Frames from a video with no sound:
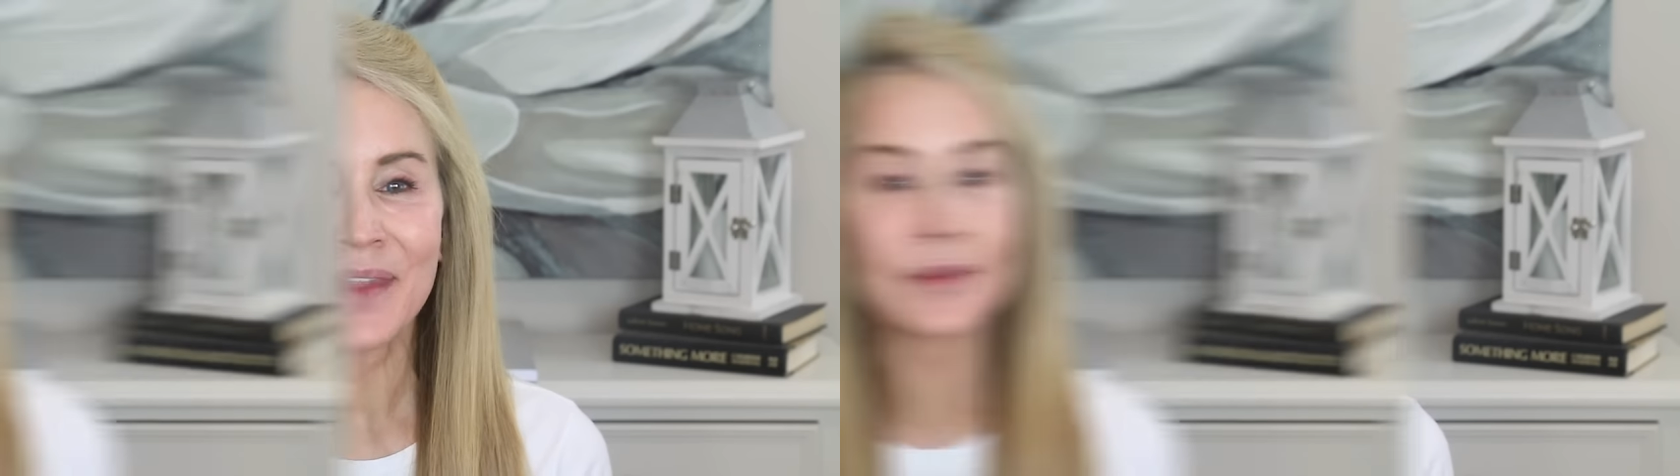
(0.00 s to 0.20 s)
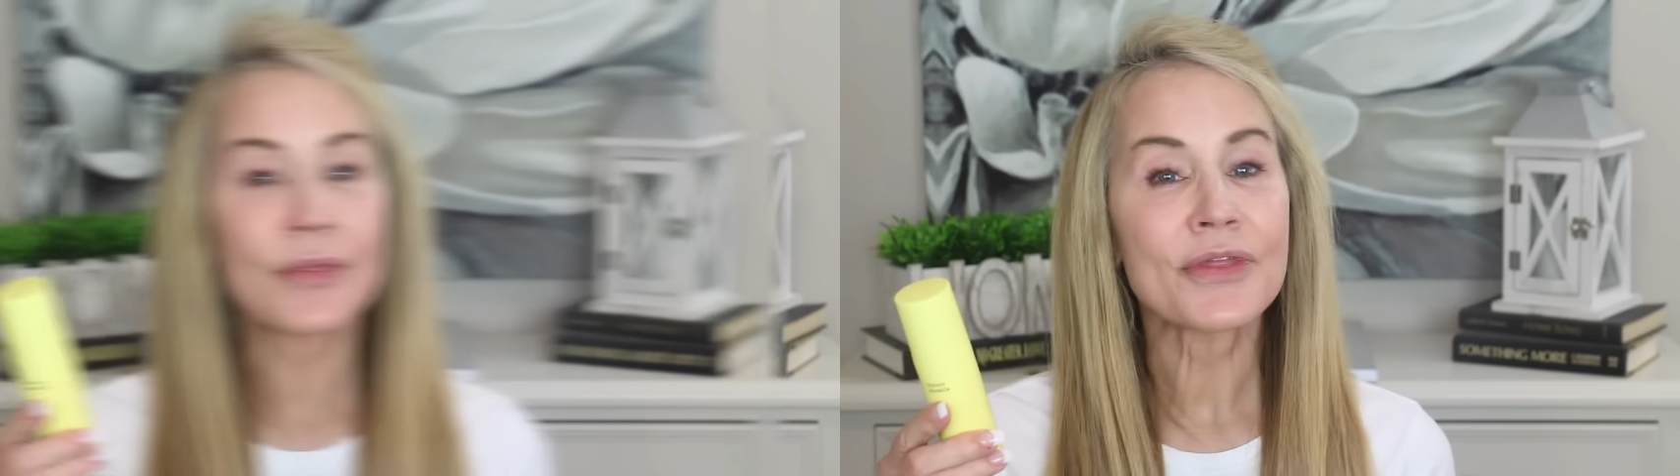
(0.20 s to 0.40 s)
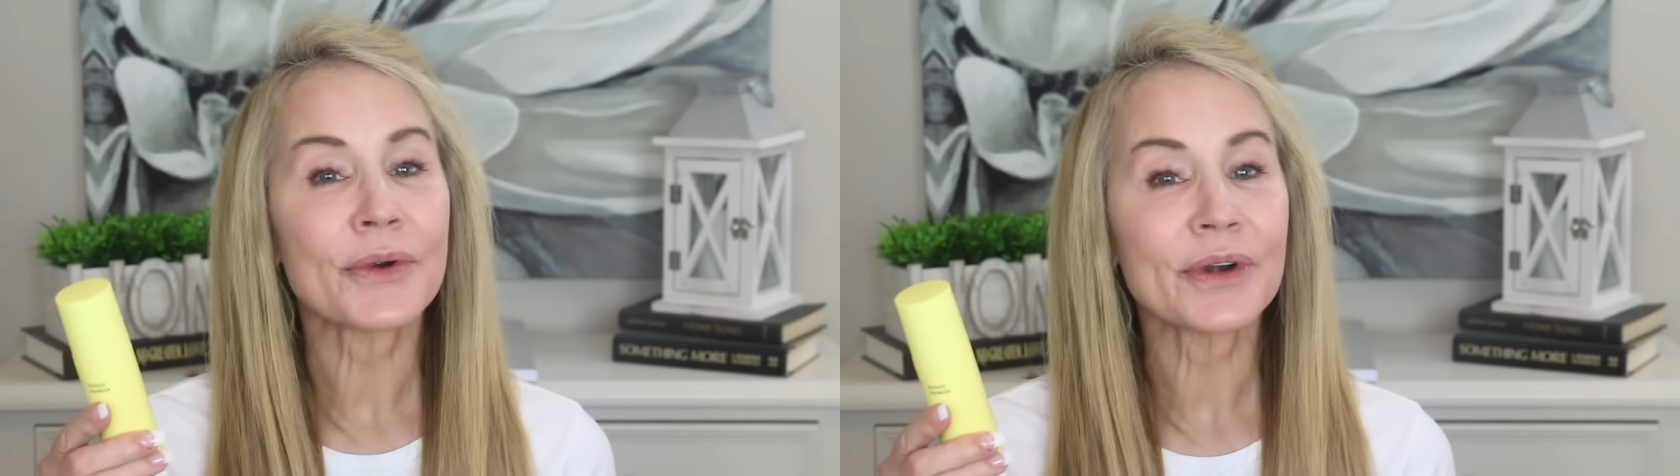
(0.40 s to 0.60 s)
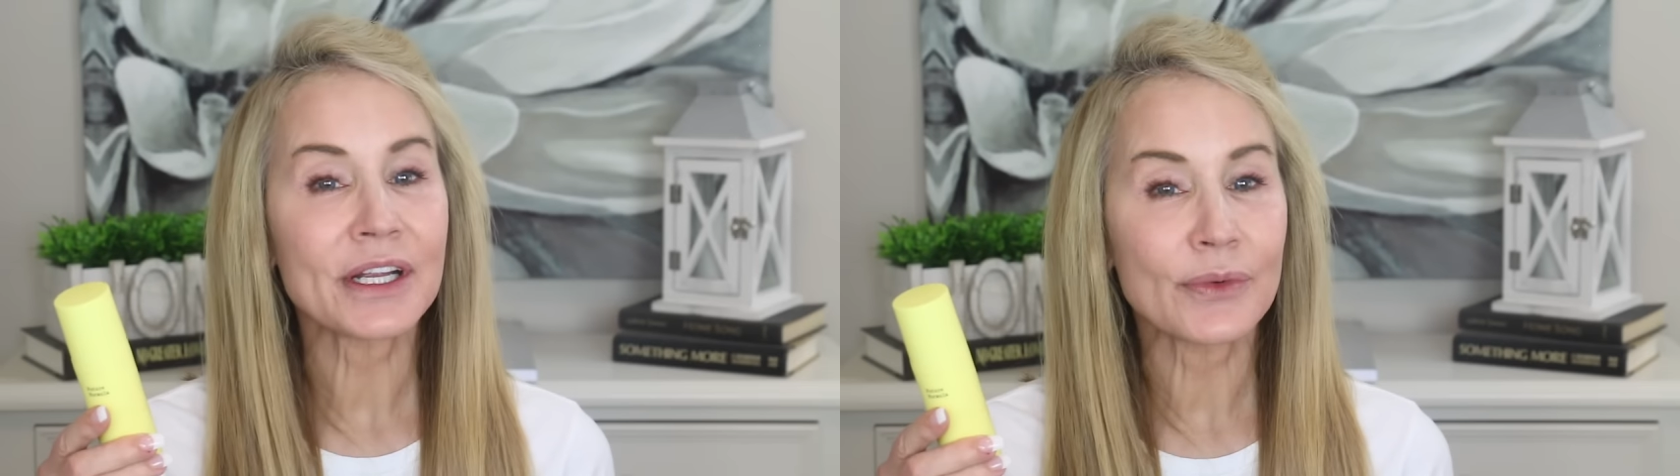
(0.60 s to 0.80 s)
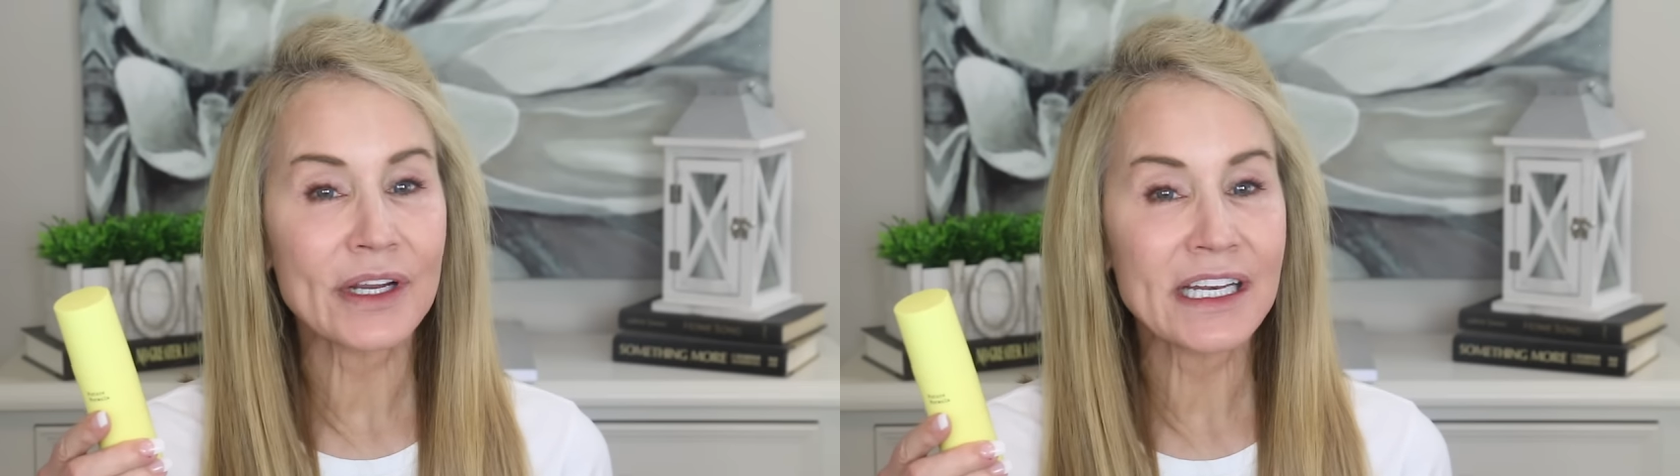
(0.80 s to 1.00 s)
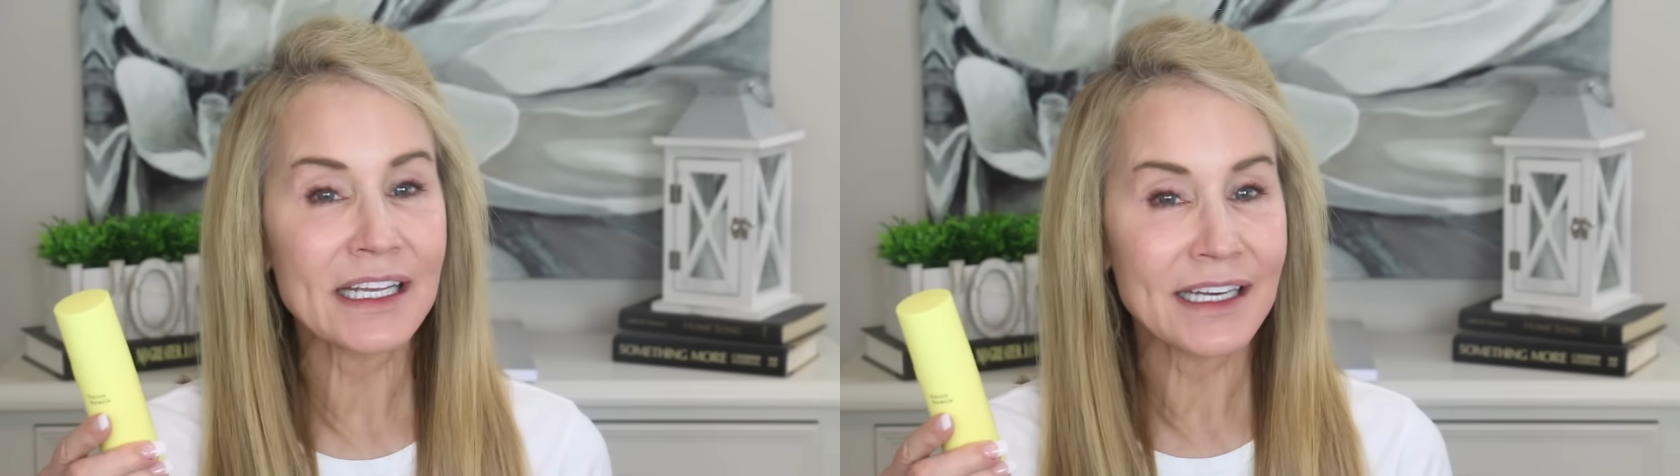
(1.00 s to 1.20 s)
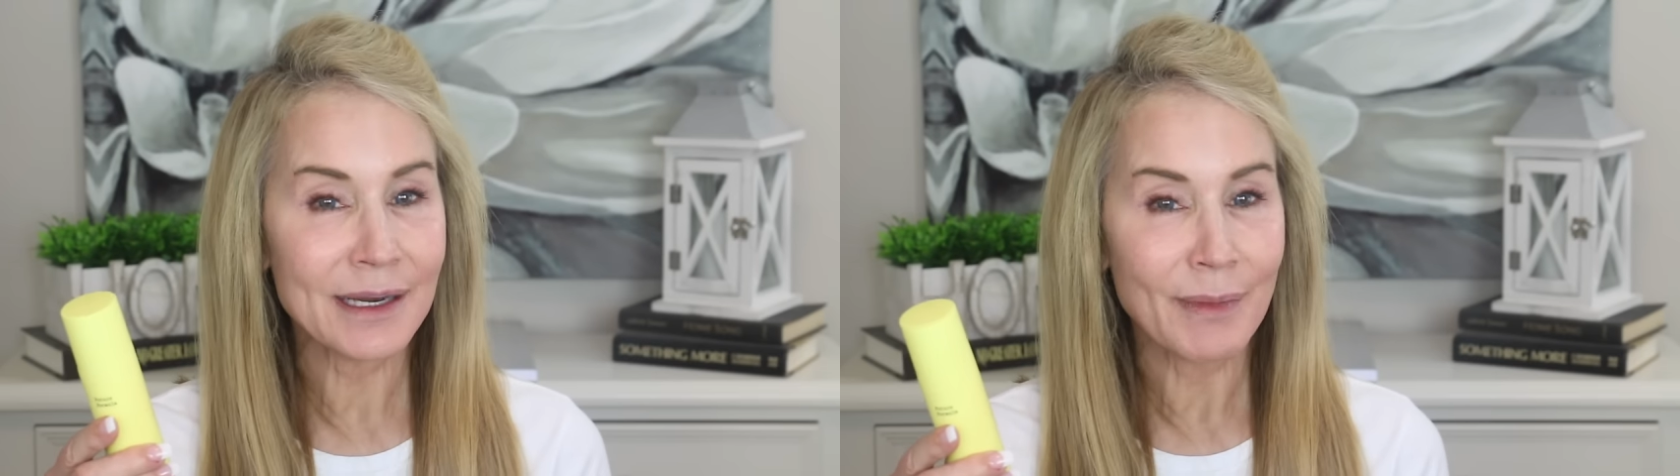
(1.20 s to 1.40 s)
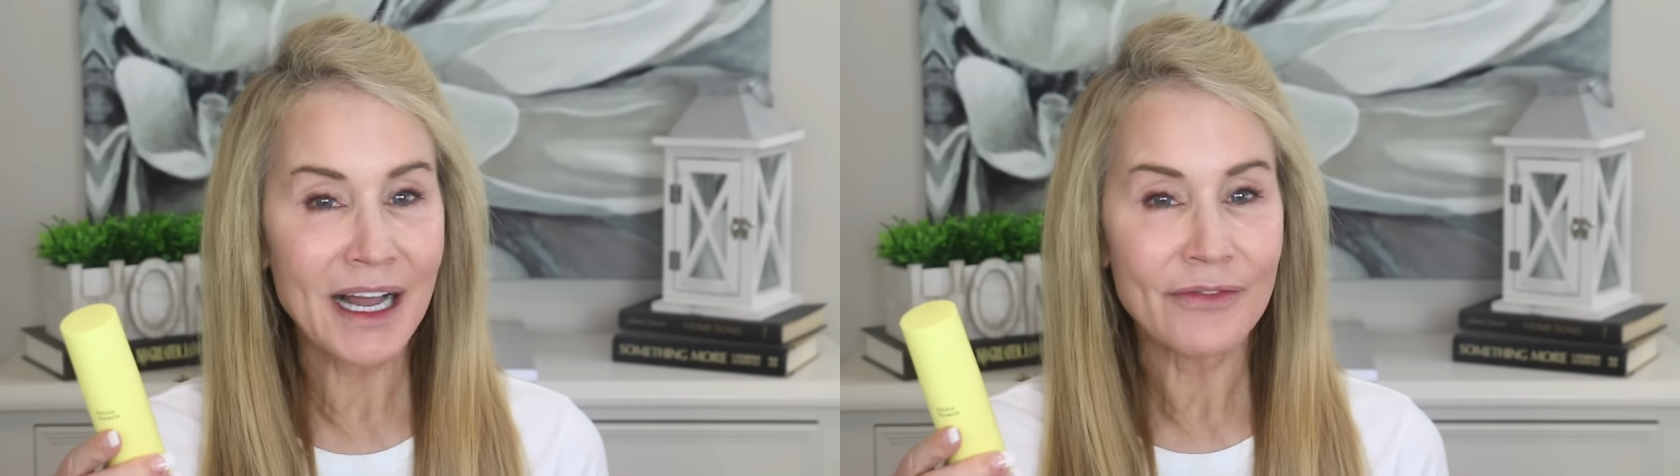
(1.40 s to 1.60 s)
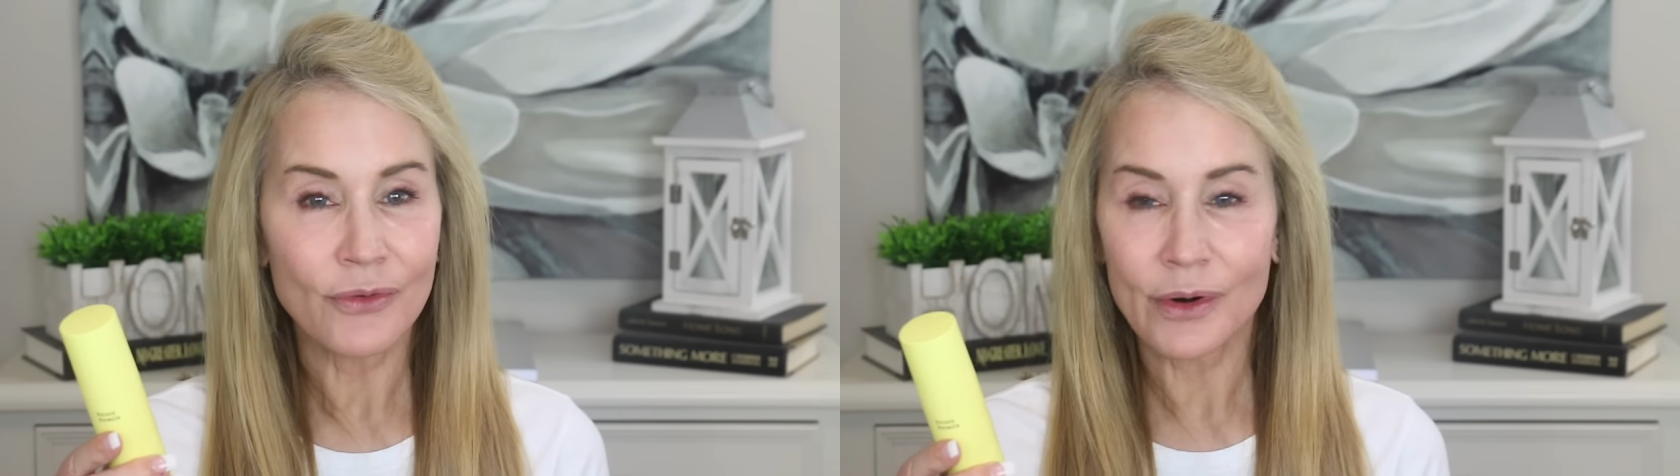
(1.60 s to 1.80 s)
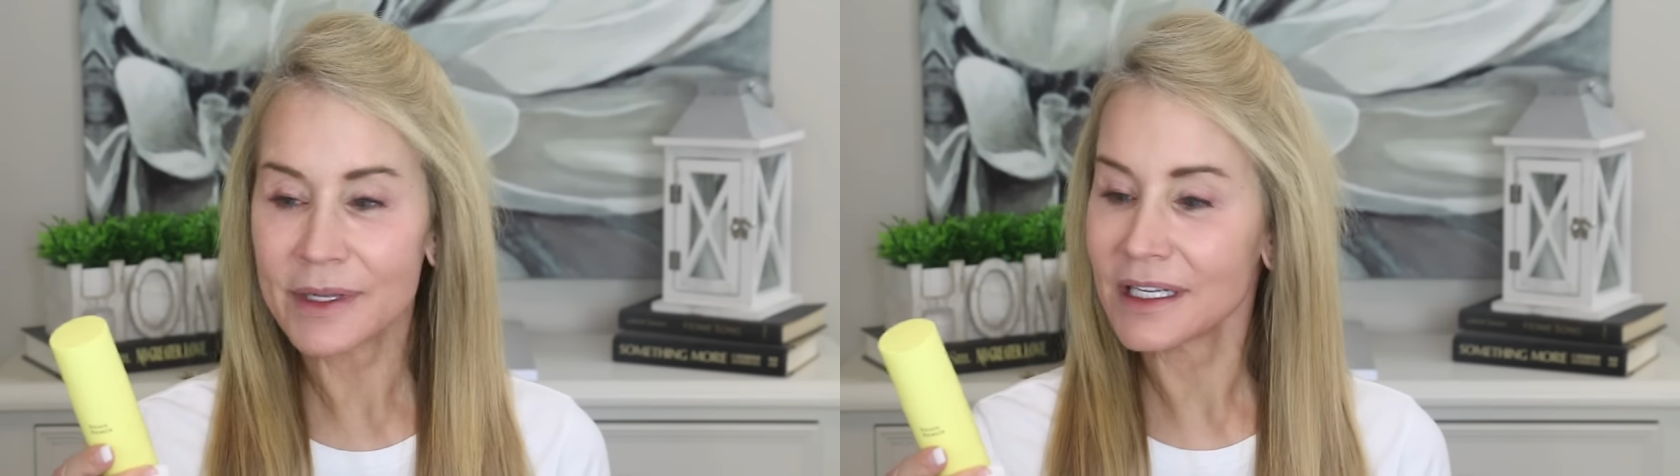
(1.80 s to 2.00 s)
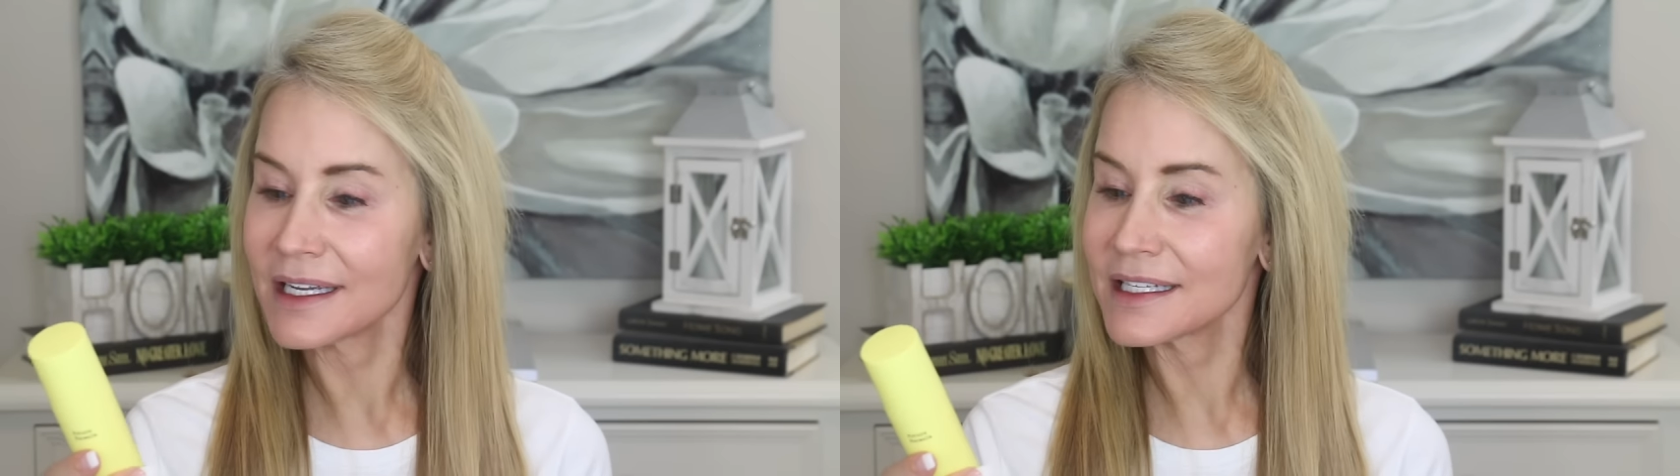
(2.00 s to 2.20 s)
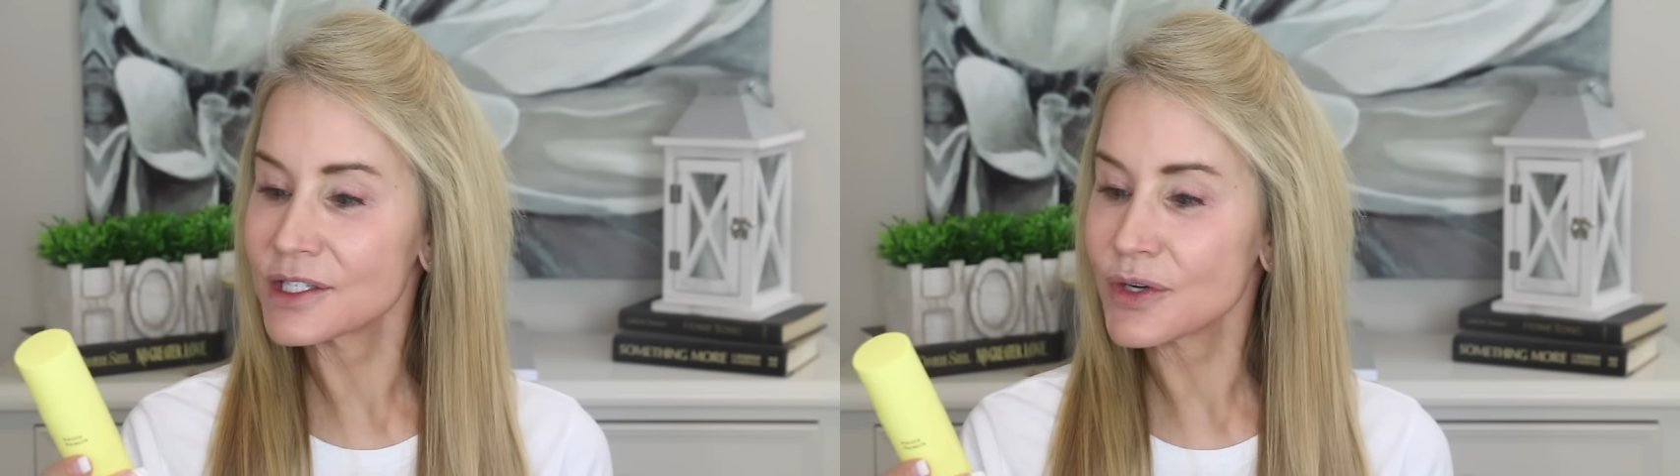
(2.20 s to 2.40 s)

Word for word: The third ingredient in my formula is